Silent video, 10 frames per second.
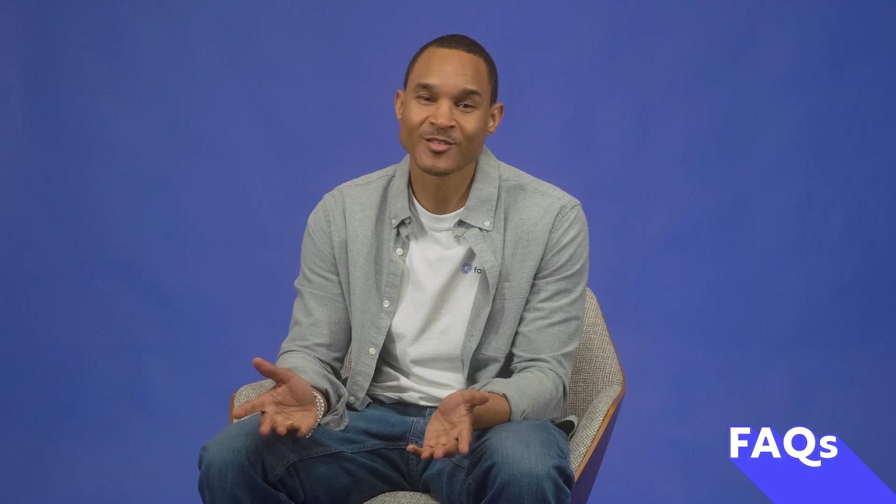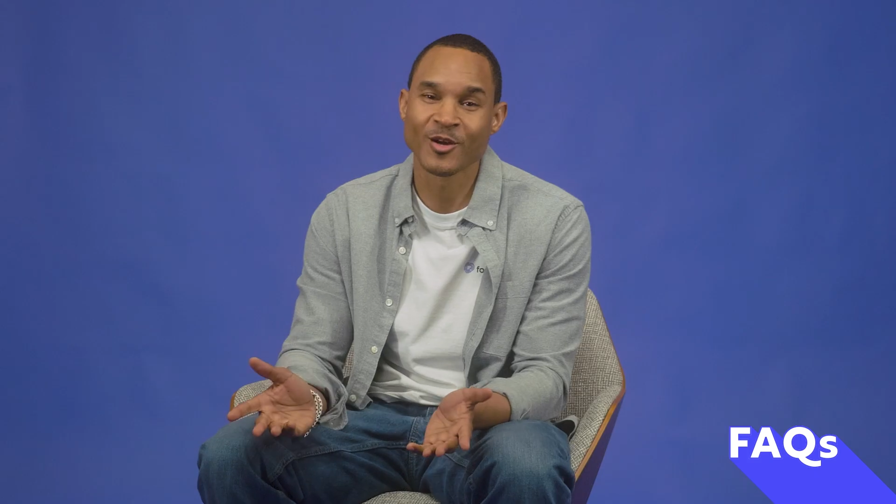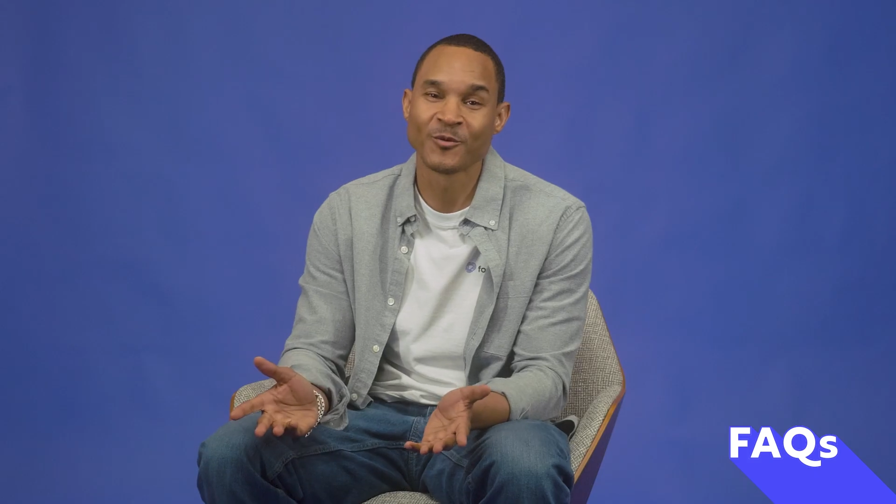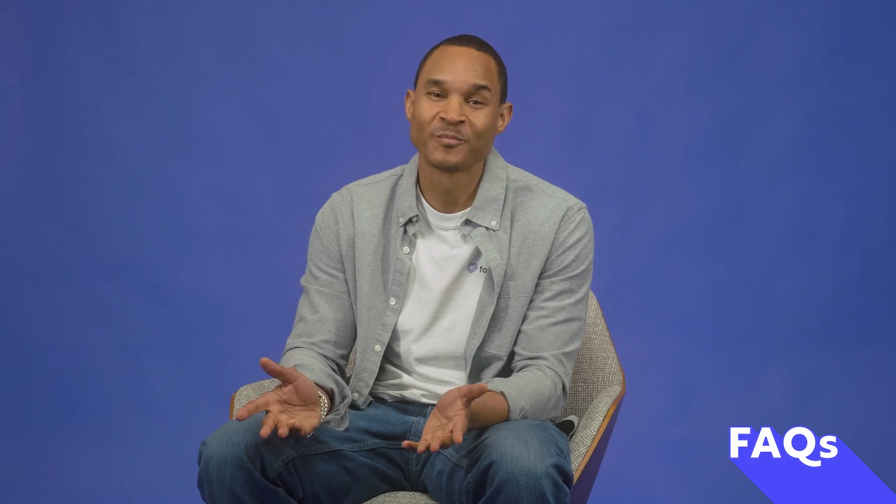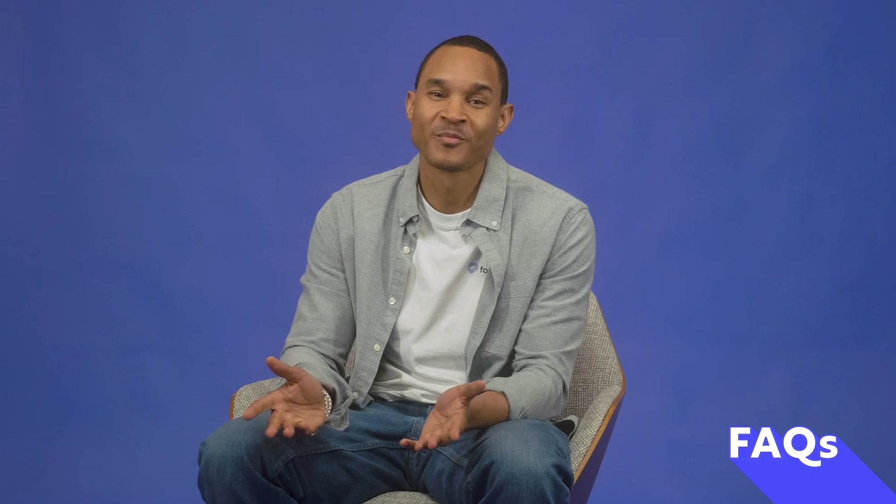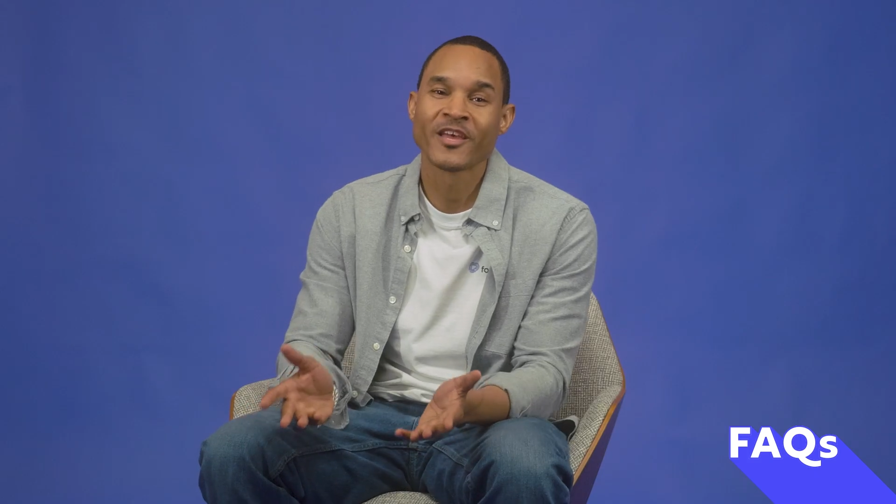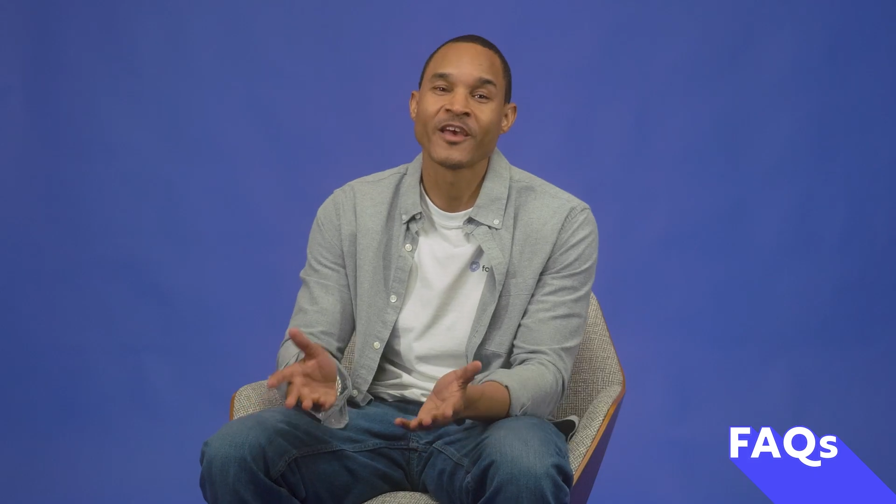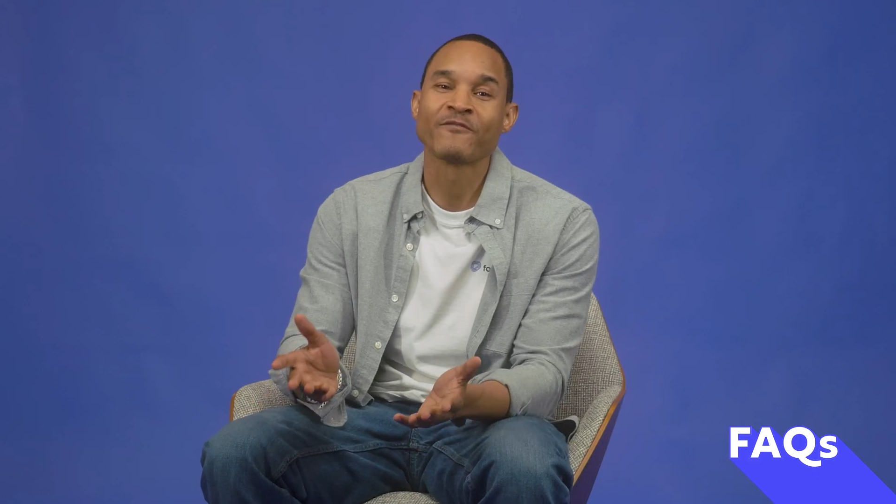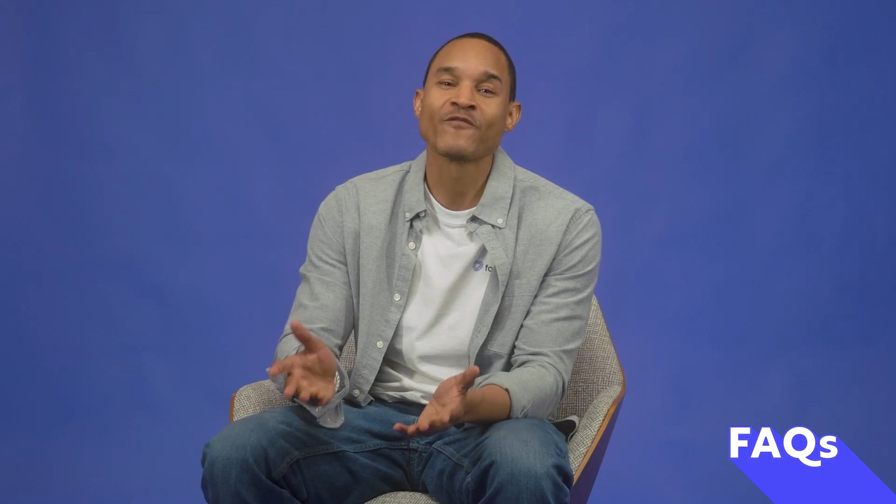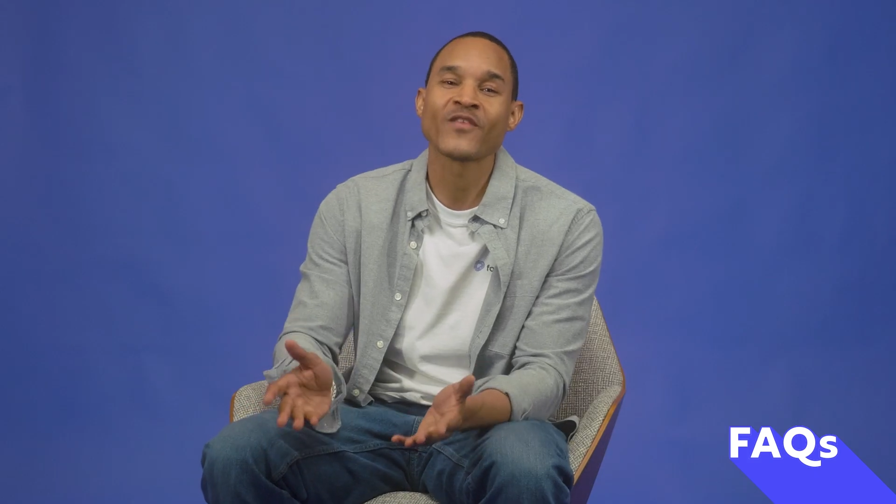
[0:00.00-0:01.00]
So,
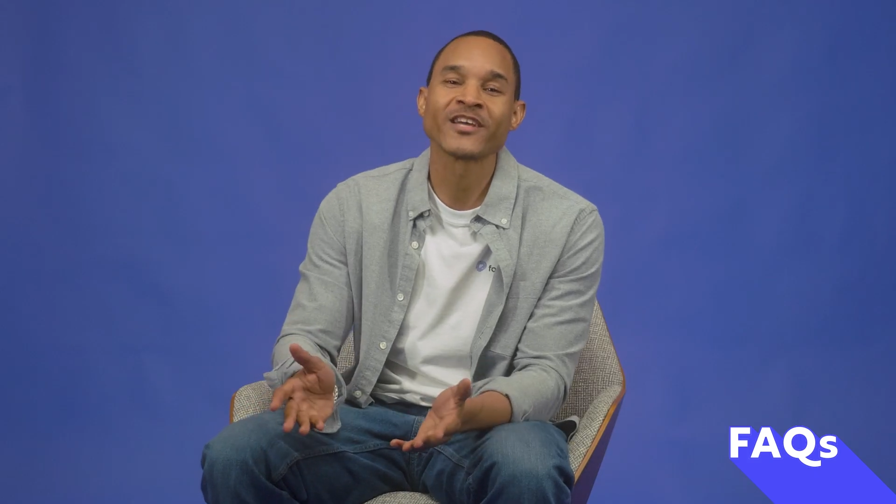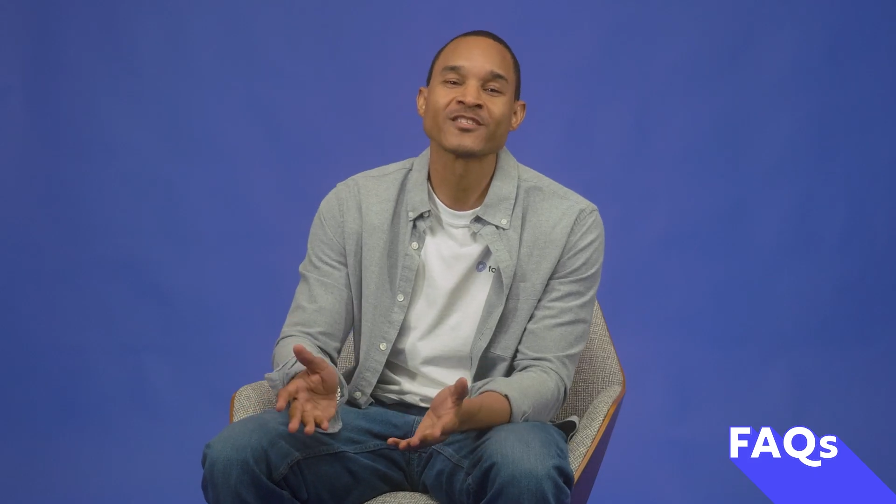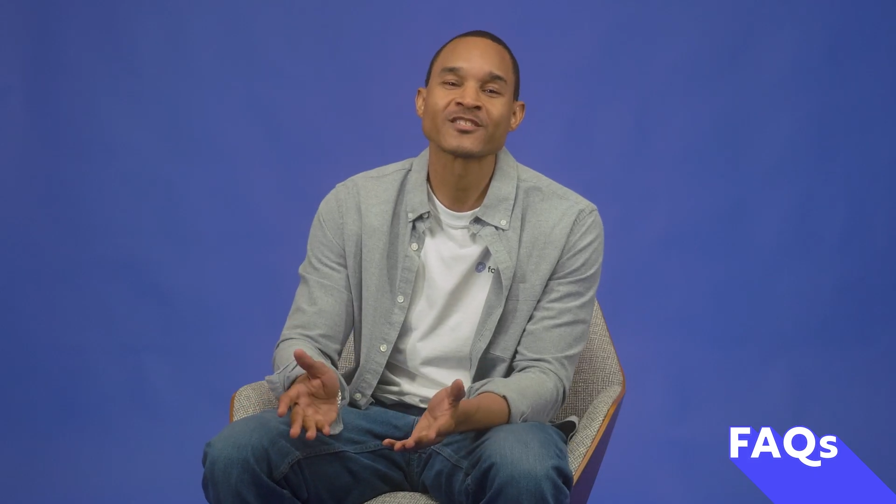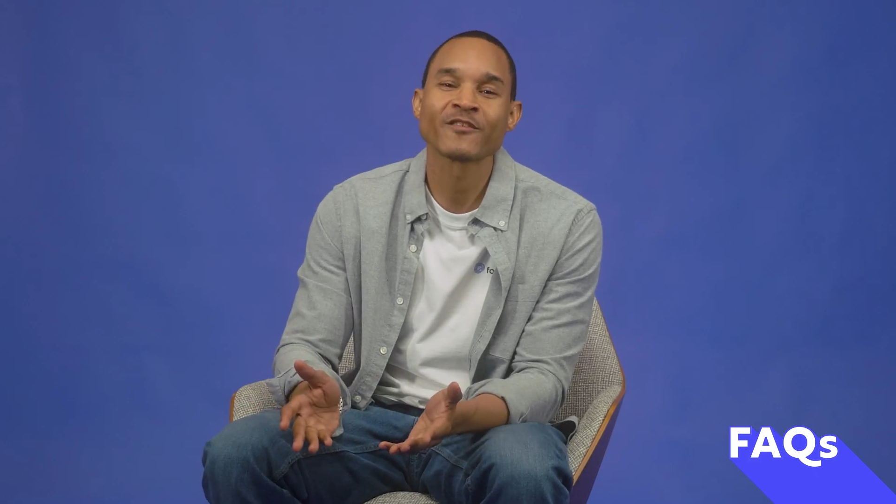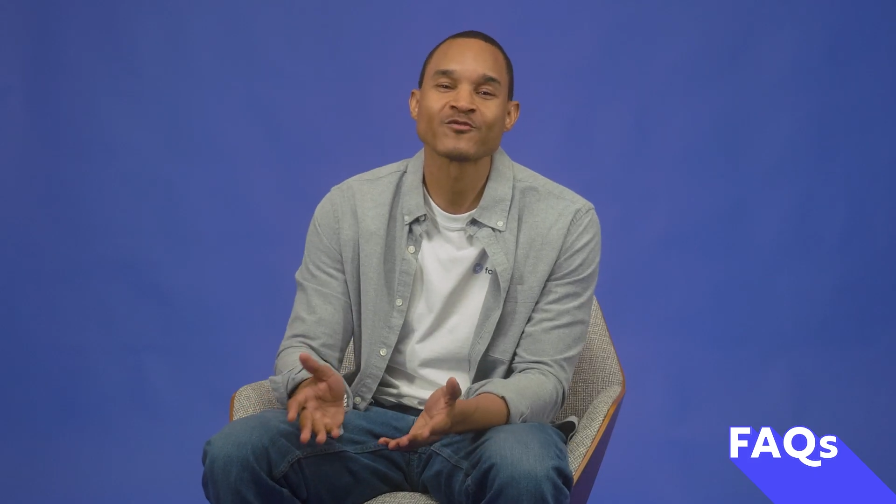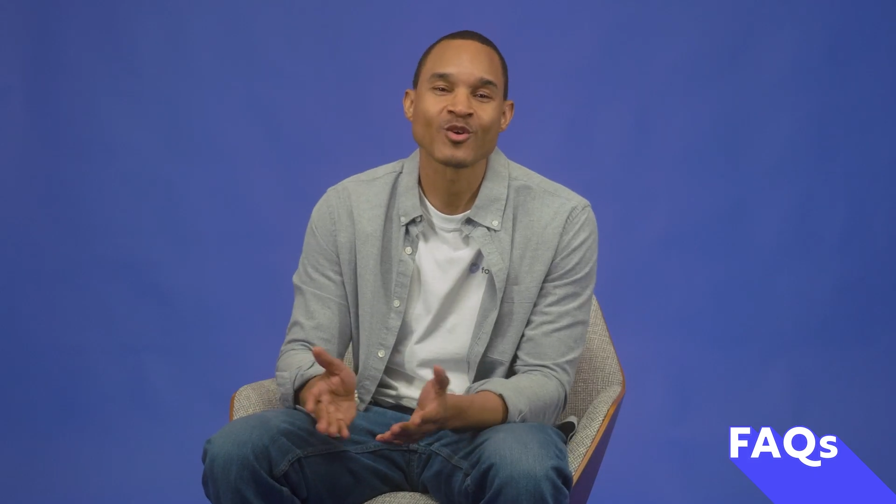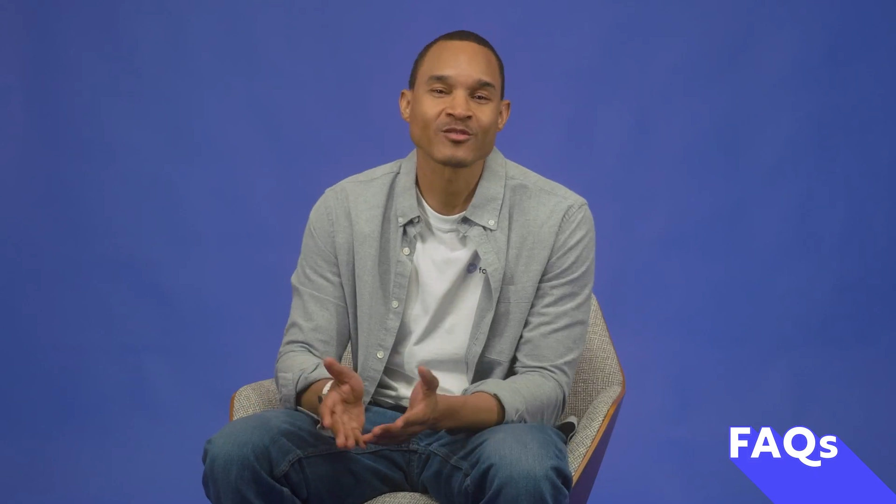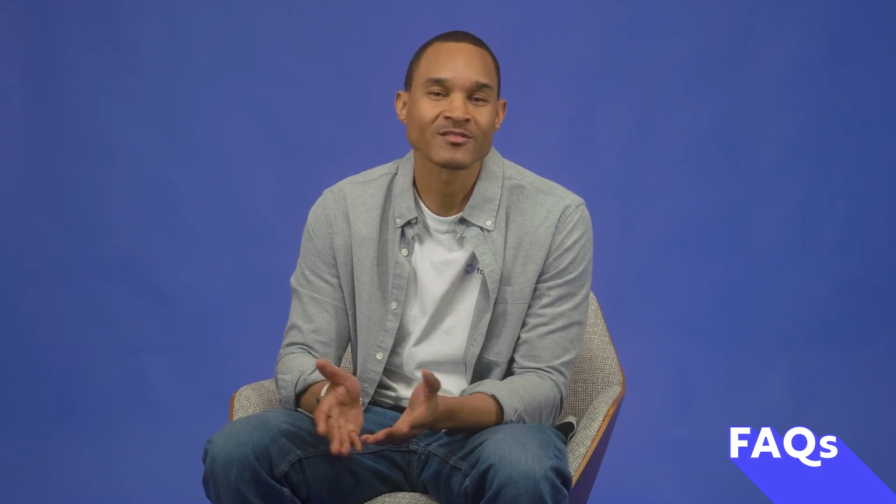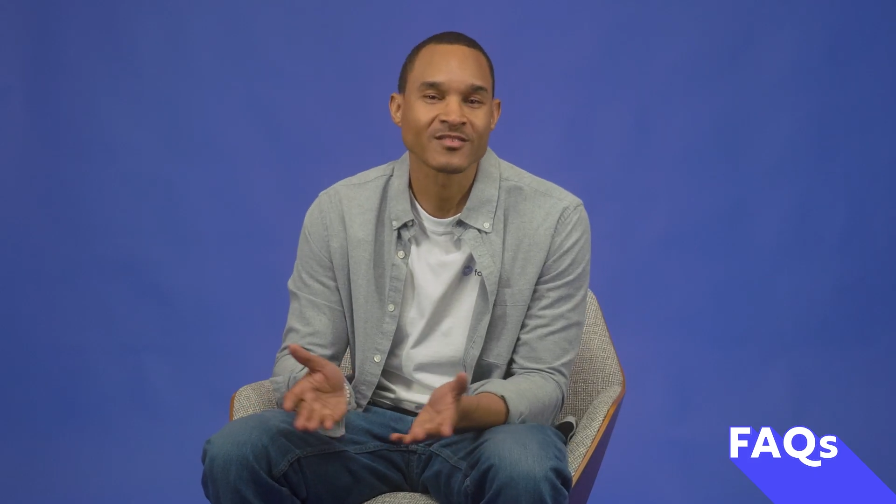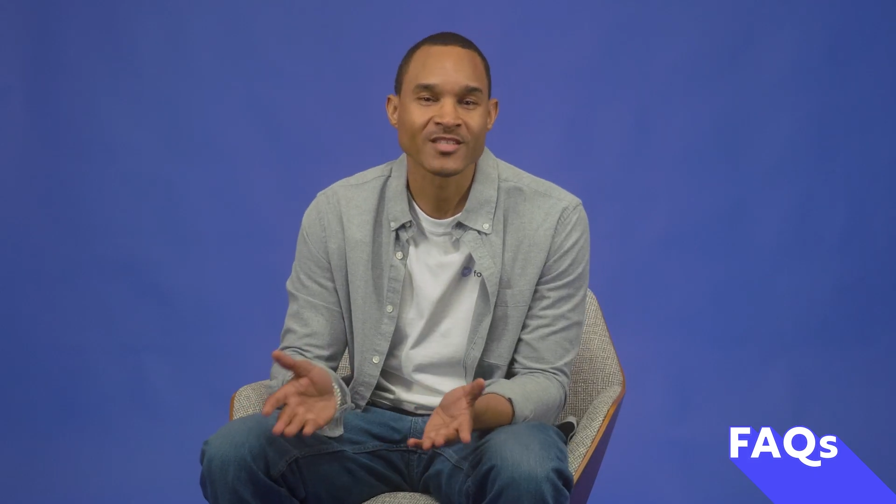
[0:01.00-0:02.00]
if you find yourself drawn
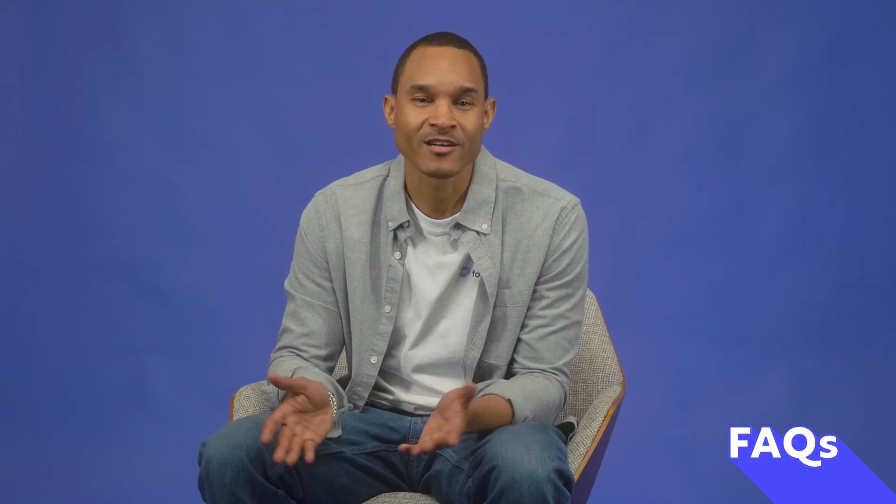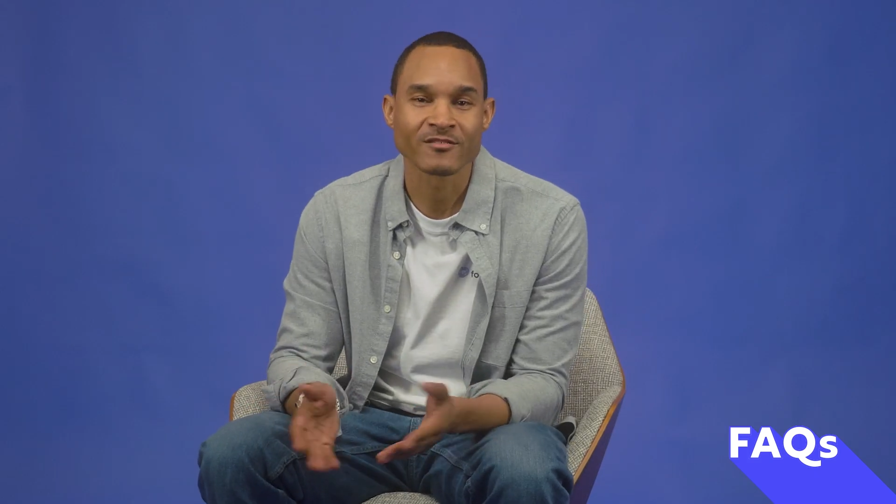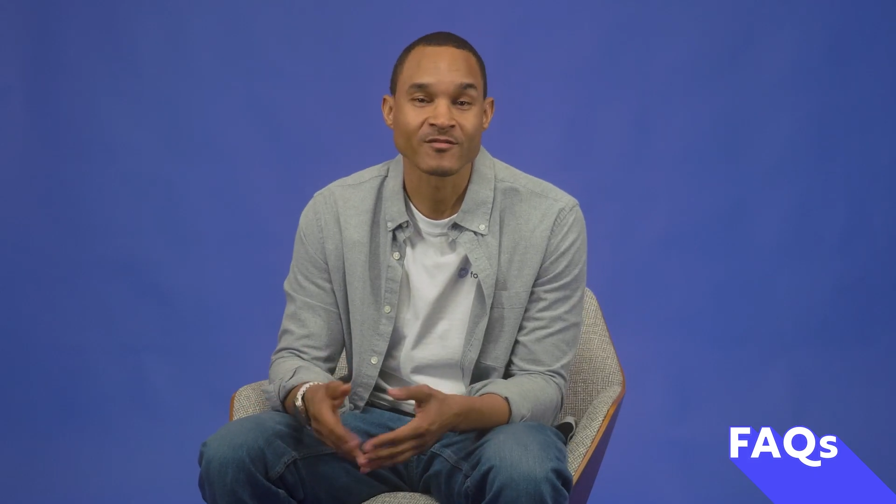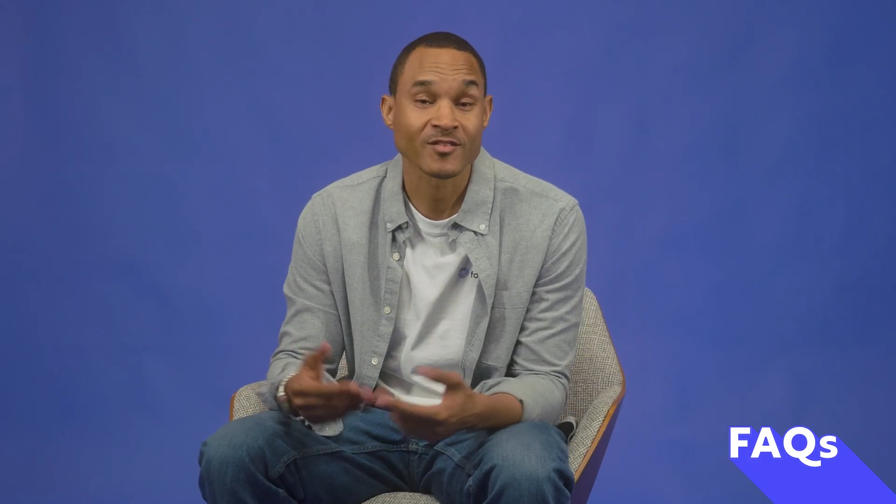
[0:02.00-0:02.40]
to the challenge of